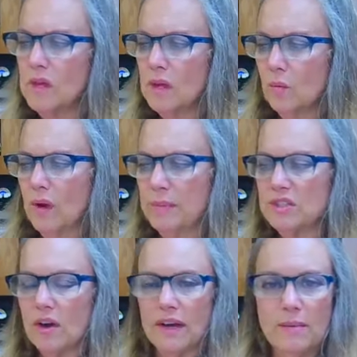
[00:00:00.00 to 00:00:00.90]
We have been
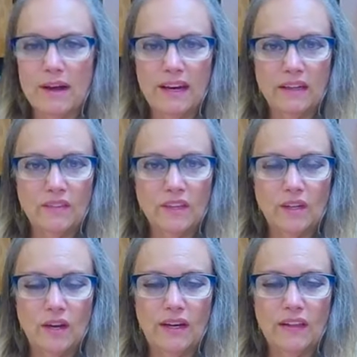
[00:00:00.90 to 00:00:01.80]
talking about end of the
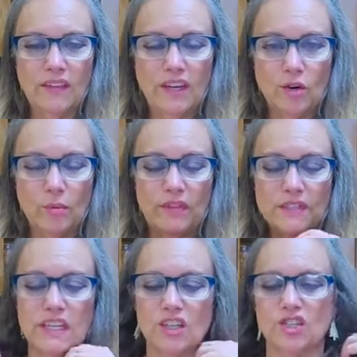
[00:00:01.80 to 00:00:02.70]
year, ending the year with
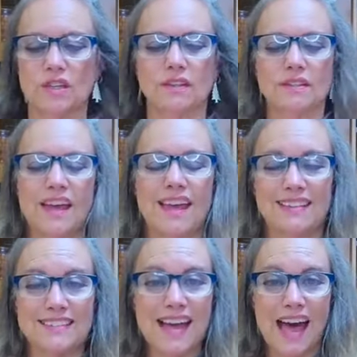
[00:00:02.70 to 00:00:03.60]
intentions.
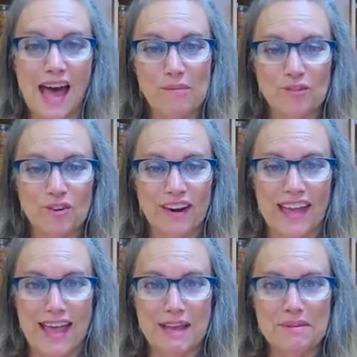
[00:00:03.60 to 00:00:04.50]
It's time for a
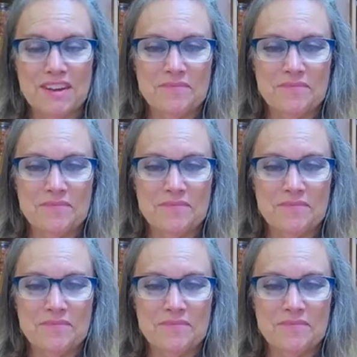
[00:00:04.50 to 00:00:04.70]
game.